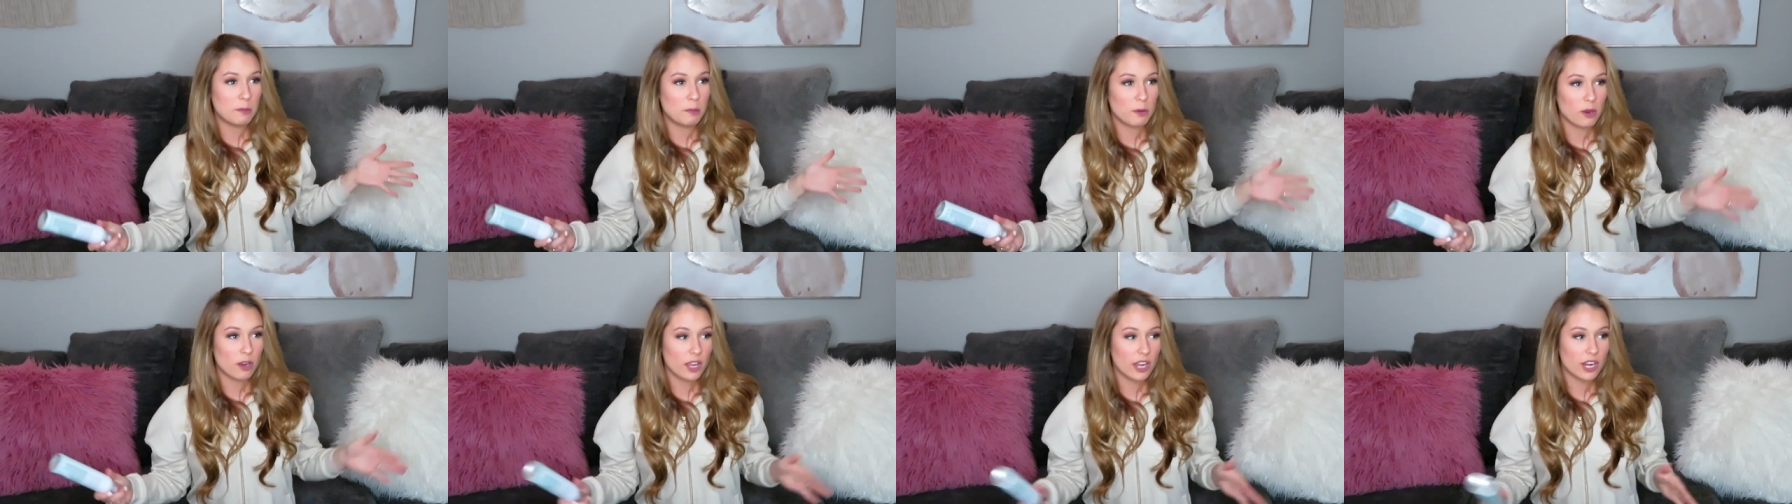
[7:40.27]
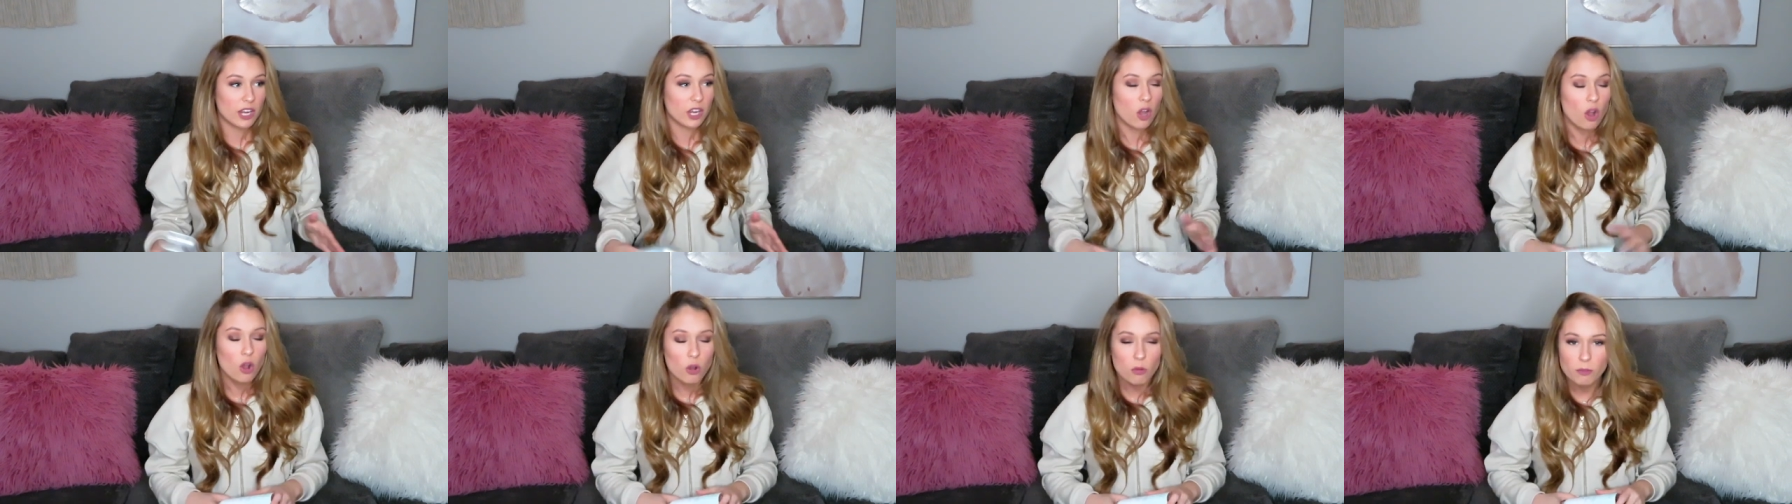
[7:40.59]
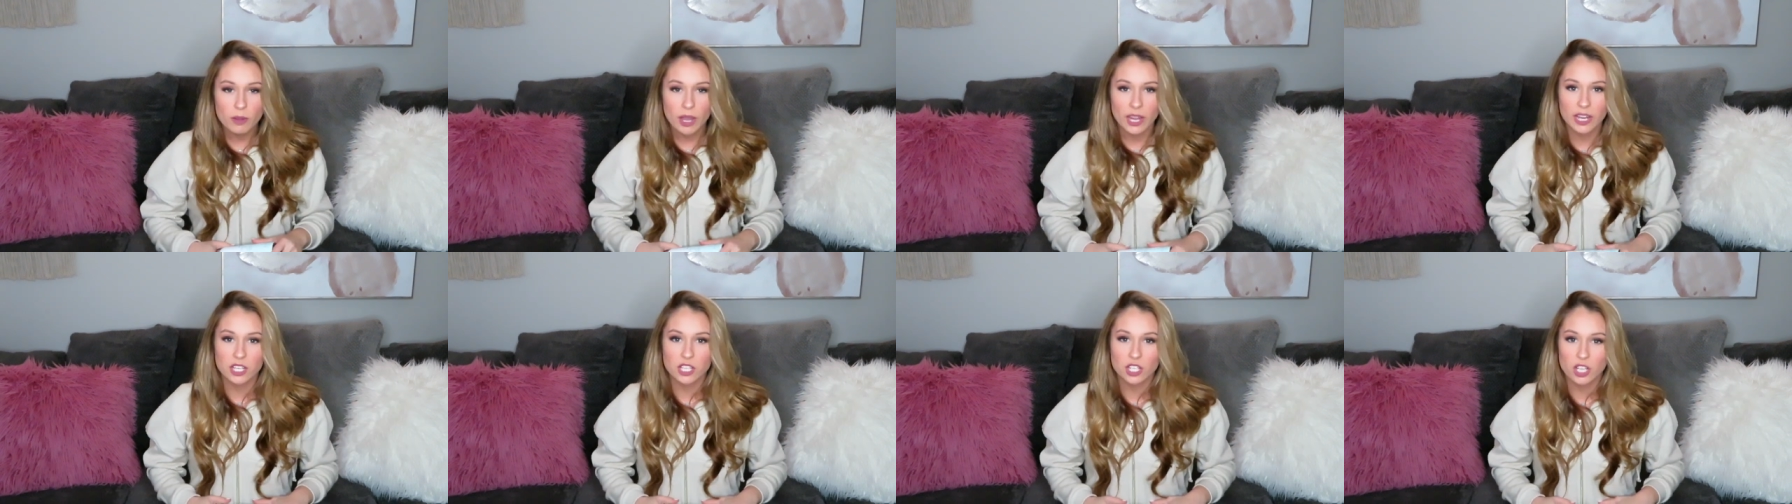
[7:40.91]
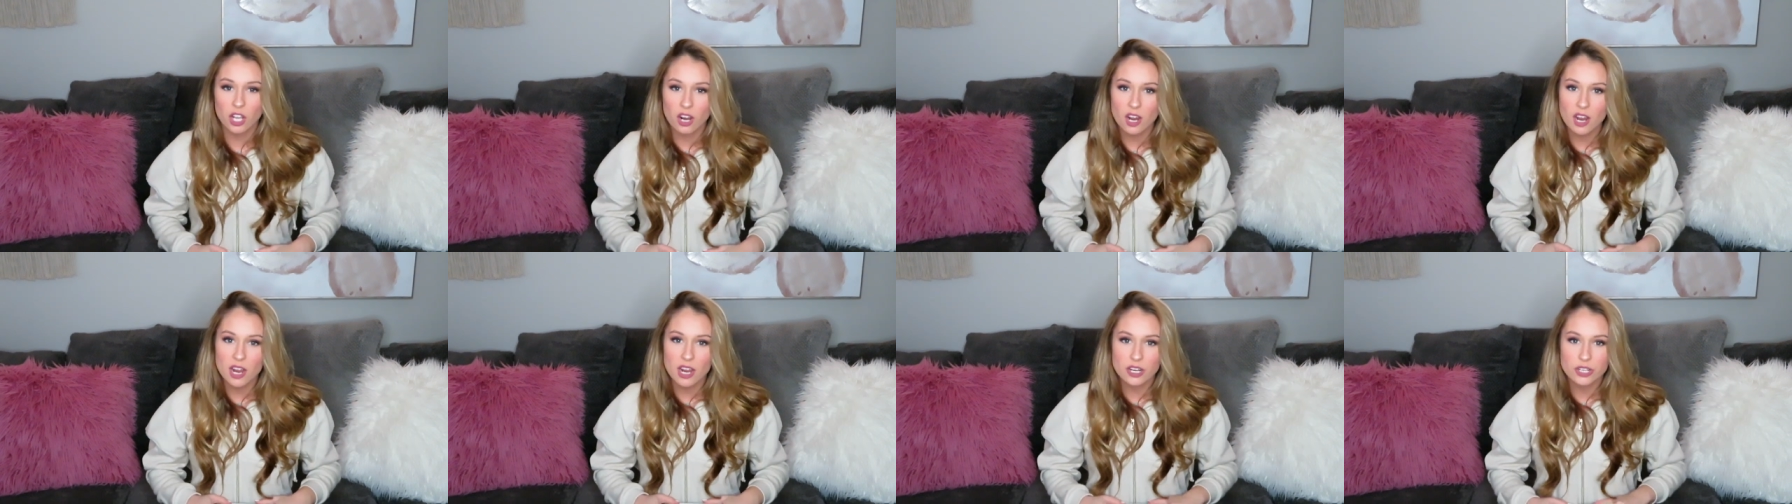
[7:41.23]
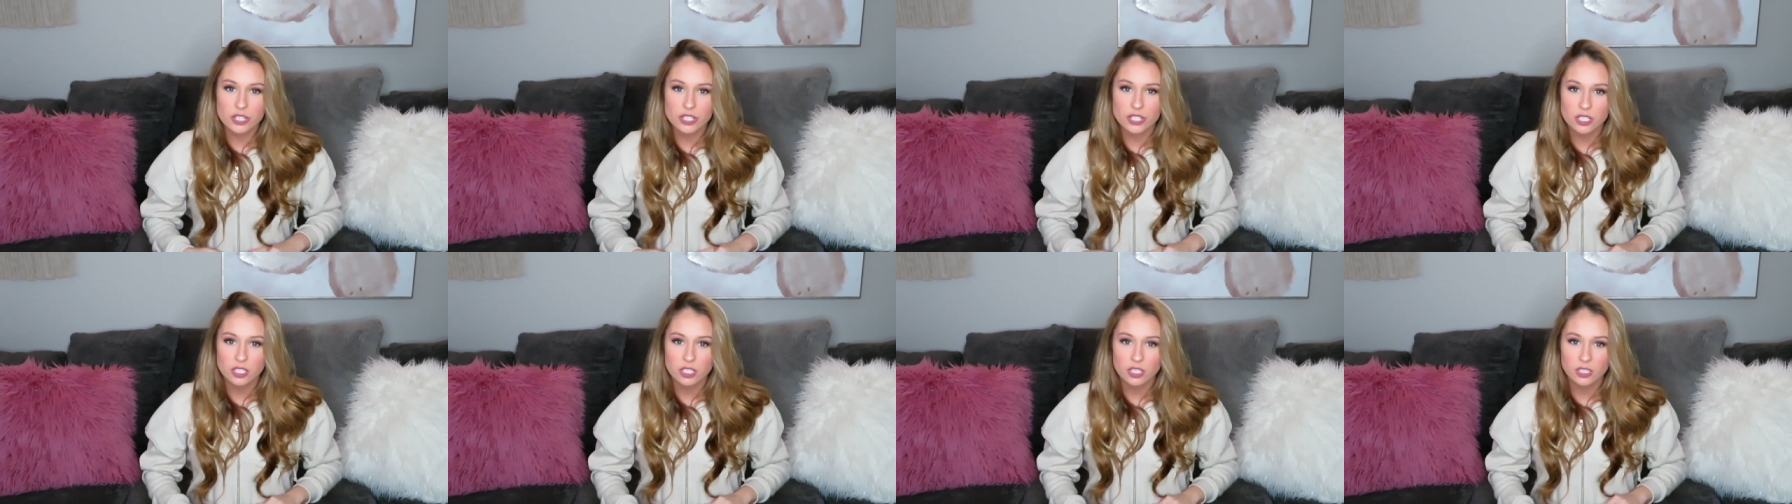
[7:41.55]
people are like, oh my
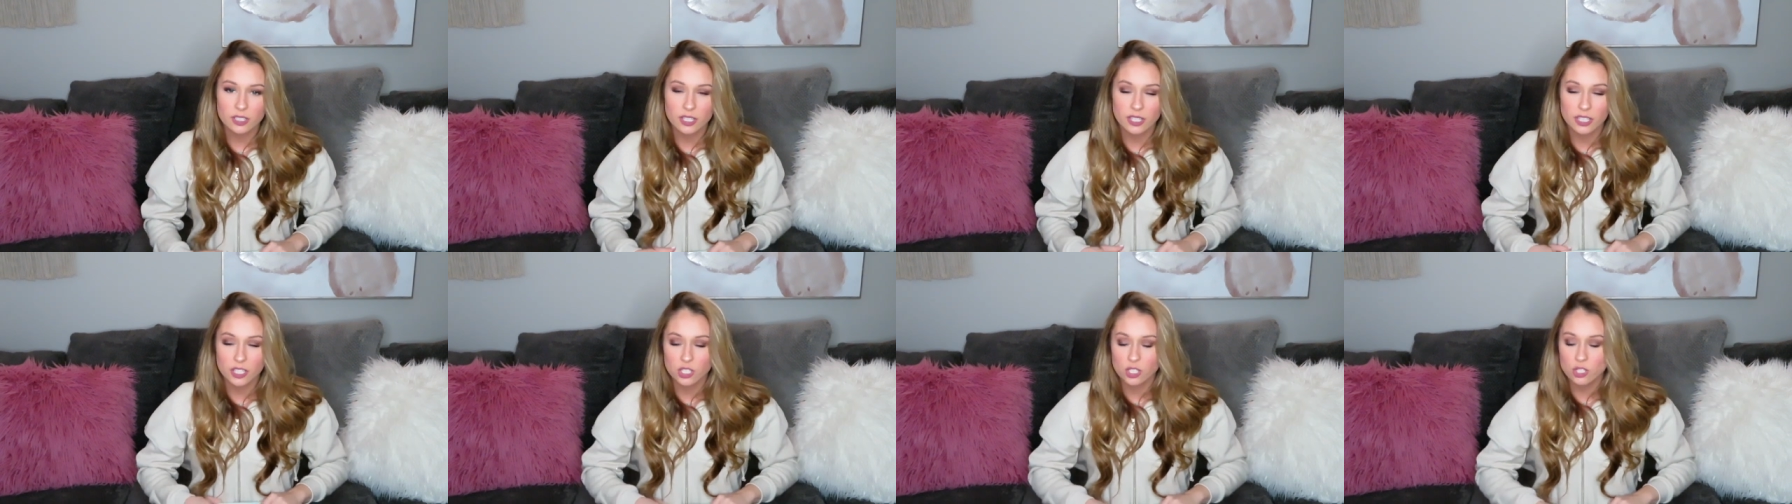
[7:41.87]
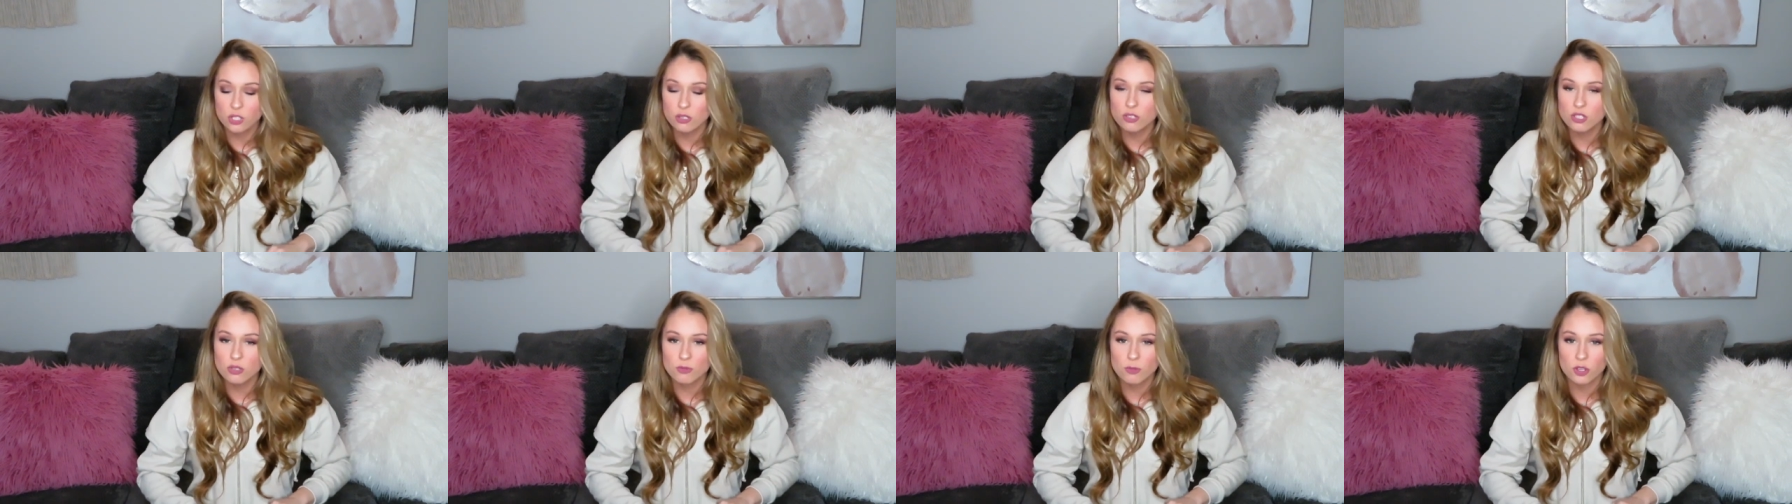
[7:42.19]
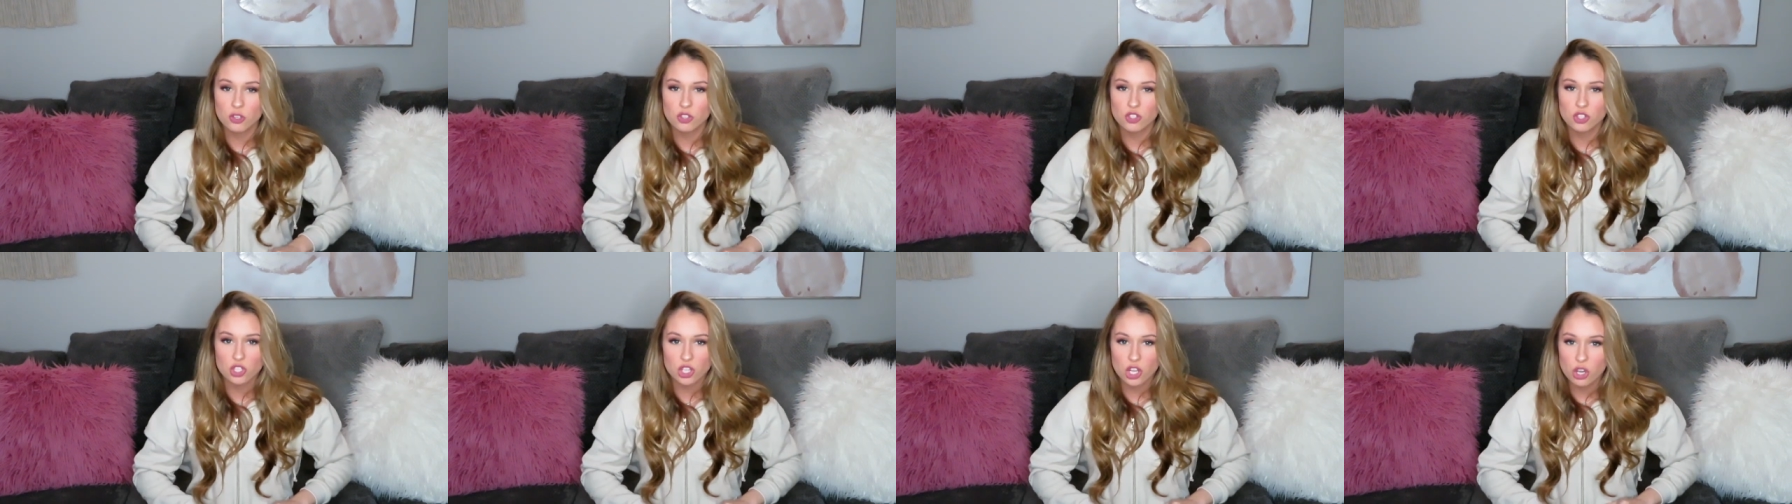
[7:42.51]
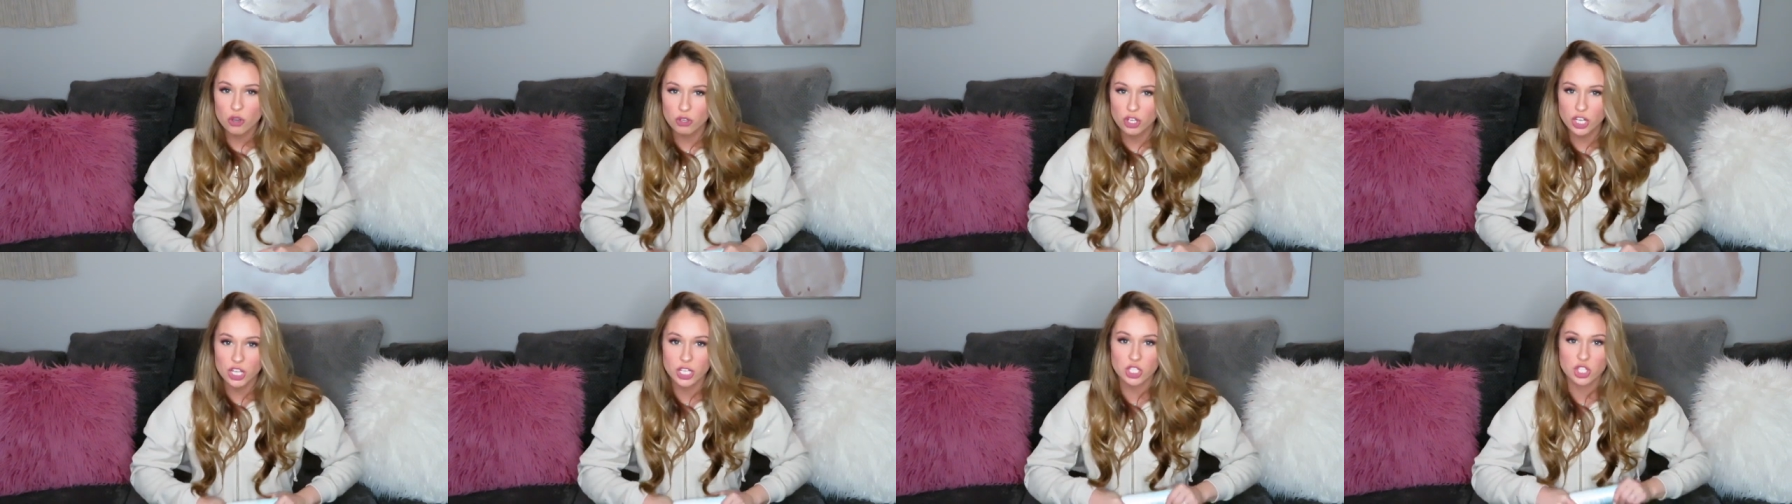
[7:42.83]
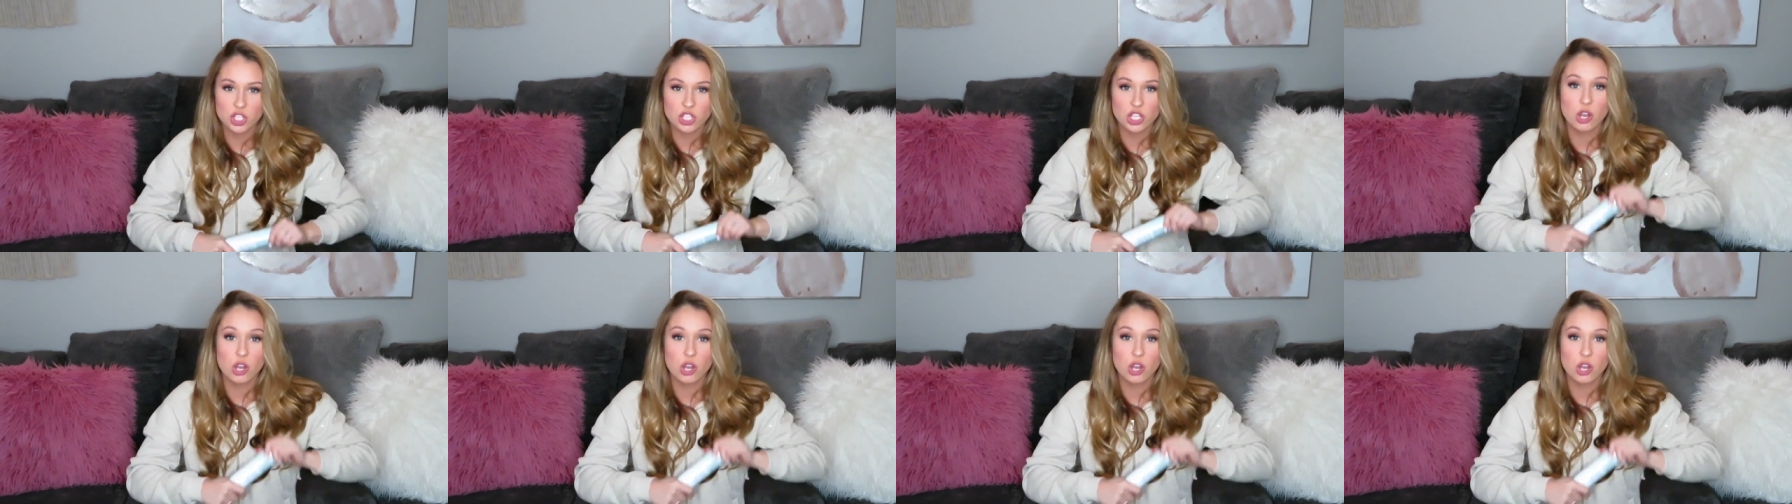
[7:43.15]
gosh, like you smell so good.